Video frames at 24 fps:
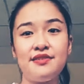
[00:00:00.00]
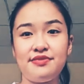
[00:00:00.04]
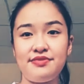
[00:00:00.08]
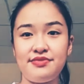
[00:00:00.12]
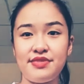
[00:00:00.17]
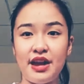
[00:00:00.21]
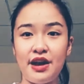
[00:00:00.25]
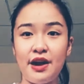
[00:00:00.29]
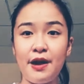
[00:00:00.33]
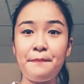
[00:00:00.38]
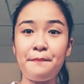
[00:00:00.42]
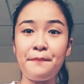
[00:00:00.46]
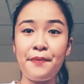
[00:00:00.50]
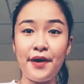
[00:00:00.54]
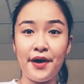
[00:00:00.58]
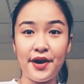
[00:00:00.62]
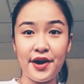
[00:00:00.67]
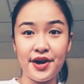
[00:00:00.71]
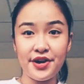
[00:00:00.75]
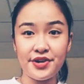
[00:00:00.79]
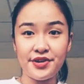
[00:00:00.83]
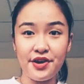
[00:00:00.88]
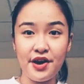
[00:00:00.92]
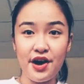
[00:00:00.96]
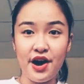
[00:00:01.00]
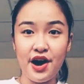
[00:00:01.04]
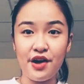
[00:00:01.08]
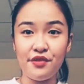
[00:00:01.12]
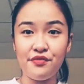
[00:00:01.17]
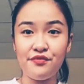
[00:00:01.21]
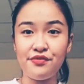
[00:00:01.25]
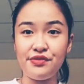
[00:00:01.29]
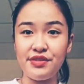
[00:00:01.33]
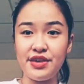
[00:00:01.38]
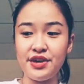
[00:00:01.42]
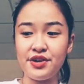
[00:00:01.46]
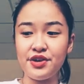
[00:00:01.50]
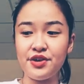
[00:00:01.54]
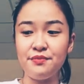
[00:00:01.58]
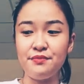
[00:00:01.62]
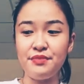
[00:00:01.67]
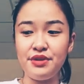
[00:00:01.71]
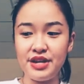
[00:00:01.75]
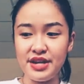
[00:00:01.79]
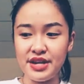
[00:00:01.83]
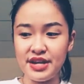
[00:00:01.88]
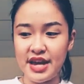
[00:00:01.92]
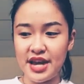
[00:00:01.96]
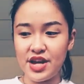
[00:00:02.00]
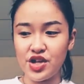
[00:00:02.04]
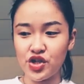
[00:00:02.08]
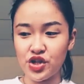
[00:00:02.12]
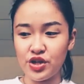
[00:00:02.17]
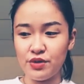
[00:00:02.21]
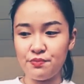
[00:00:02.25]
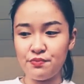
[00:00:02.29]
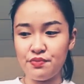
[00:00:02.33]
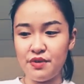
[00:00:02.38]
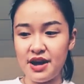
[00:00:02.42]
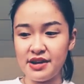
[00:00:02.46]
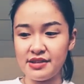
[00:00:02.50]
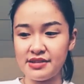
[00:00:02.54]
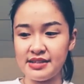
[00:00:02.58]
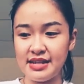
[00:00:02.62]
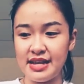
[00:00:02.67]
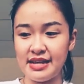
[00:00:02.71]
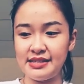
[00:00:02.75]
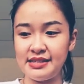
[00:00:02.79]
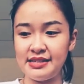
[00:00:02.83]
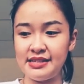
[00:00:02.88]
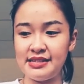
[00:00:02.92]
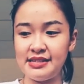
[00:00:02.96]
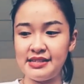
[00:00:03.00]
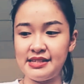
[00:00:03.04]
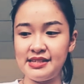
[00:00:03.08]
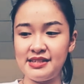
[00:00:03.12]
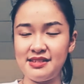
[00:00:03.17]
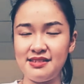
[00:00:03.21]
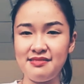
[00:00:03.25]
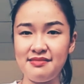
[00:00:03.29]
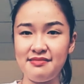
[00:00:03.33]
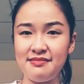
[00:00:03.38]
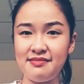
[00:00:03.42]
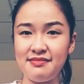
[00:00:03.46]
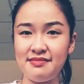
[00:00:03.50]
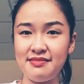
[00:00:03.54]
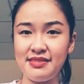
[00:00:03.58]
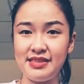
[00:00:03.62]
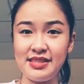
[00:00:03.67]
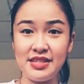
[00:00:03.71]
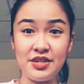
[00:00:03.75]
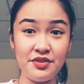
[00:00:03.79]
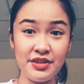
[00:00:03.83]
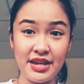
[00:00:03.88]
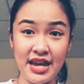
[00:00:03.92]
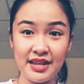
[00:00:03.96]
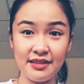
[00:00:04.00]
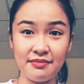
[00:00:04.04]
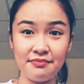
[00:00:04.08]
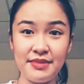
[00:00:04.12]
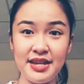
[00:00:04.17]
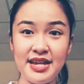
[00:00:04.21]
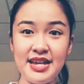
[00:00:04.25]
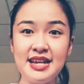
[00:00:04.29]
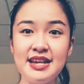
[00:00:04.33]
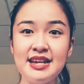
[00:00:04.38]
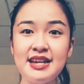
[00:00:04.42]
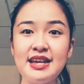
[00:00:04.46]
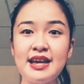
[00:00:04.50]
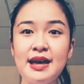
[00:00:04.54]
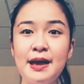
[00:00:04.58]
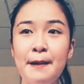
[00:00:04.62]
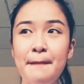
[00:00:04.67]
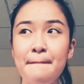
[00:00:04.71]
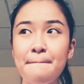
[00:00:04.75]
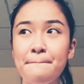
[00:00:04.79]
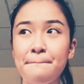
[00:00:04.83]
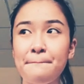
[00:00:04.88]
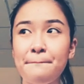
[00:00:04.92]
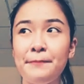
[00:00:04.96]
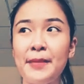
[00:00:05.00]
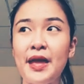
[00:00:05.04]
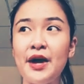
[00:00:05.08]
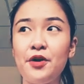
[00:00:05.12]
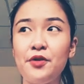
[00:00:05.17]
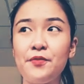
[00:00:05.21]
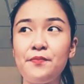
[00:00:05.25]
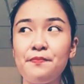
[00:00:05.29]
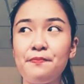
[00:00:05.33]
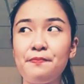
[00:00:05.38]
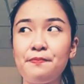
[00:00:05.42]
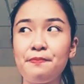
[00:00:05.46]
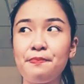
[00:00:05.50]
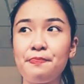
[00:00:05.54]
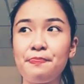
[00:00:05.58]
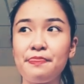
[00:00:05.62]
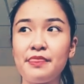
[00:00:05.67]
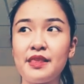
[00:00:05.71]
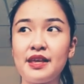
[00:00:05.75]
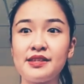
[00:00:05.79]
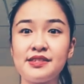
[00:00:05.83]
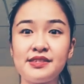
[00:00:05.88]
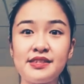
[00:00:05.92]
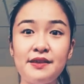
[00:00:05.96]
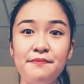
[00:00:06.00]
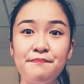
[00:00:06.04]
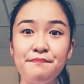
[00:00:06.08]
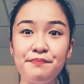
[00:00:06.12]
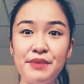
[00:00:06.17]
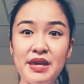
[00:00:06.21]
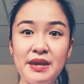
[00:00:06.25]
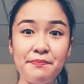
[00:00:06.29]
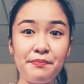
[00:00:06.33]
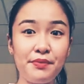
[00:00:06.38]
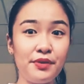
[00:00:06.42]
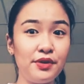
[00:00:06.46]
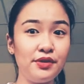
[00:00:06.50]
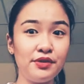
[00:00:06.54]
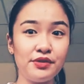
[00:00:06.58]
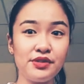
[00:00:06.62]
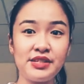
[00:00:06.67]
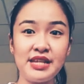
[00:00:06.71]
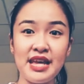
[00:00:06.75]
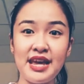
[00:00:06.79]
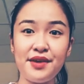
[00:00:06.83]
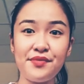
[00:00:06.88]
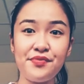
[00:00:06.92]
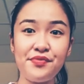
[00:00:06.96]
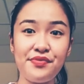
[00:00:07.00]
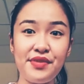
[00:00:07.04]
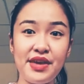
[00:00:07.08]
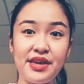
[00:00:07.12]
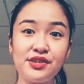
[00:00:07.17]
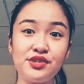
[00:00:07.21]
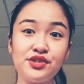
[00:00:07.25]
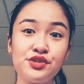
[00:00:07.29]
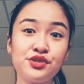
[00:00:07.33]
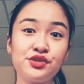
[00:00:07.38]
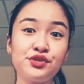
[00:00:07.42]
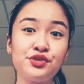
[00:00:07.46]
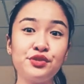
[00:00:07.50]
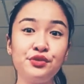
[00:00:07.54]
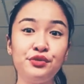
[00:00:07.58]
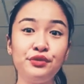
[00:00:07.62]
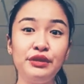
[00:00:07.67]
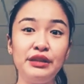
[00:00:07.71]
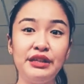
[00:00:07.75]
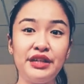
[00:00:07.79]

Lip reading: that are part of the communication process. Do you get me? Now, some people take things too